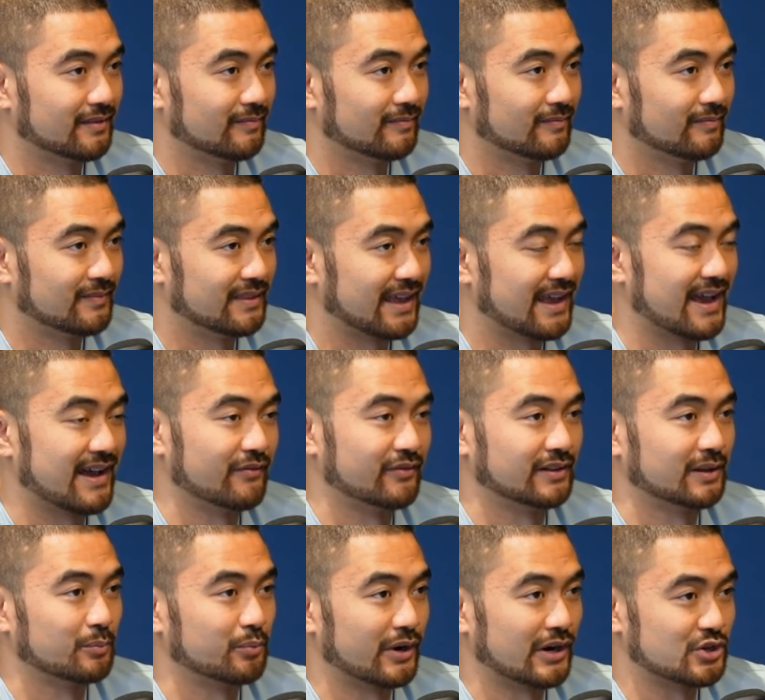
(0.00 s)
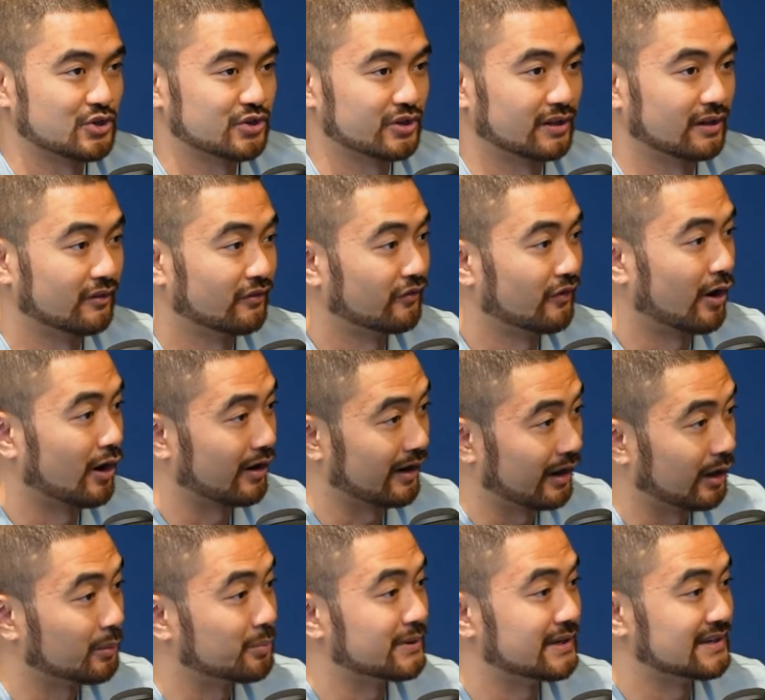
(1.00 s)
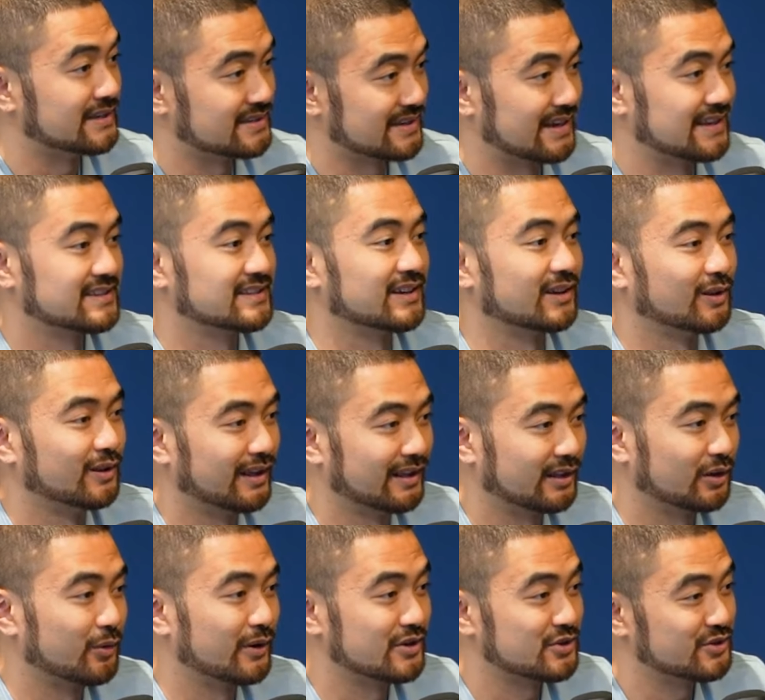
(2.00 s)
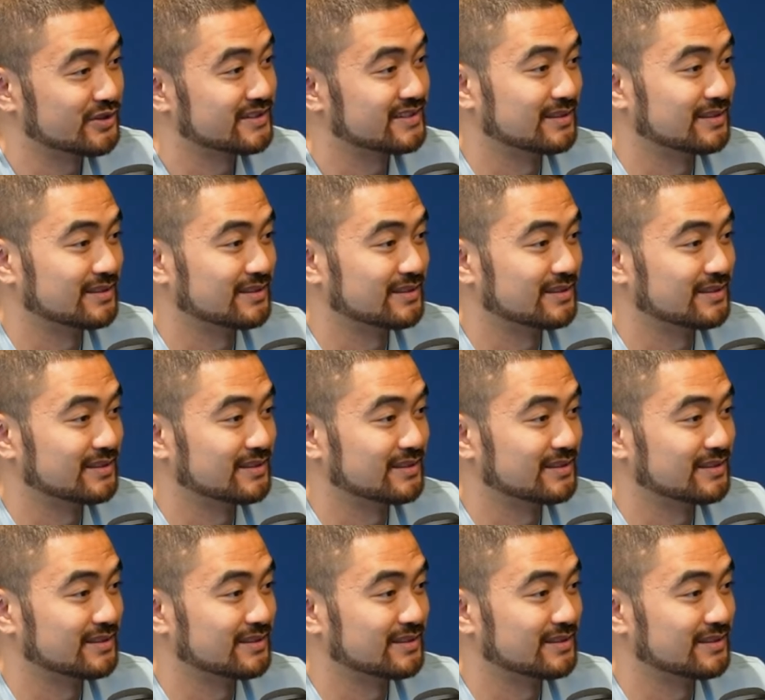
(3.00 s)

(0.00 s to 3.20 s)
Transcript: they have an impression of our LPs asking a lot of questions.